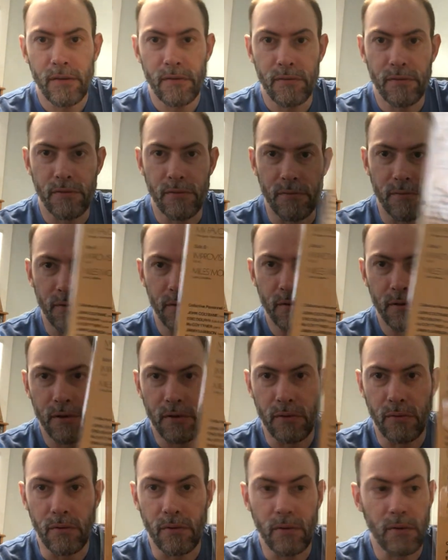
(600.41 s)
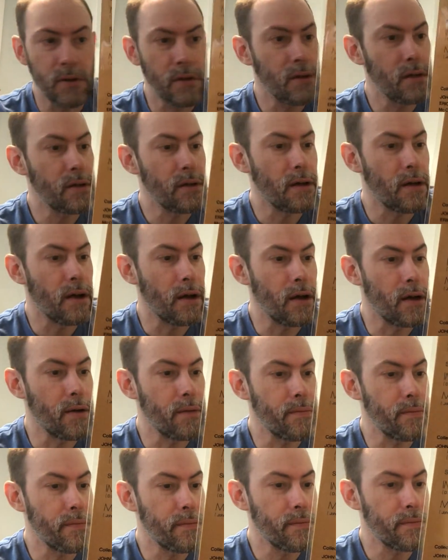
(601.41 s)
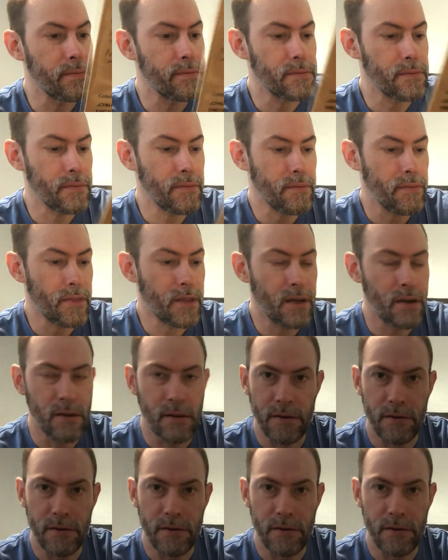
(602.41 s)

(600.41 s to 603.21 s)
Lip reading: which is really cool. And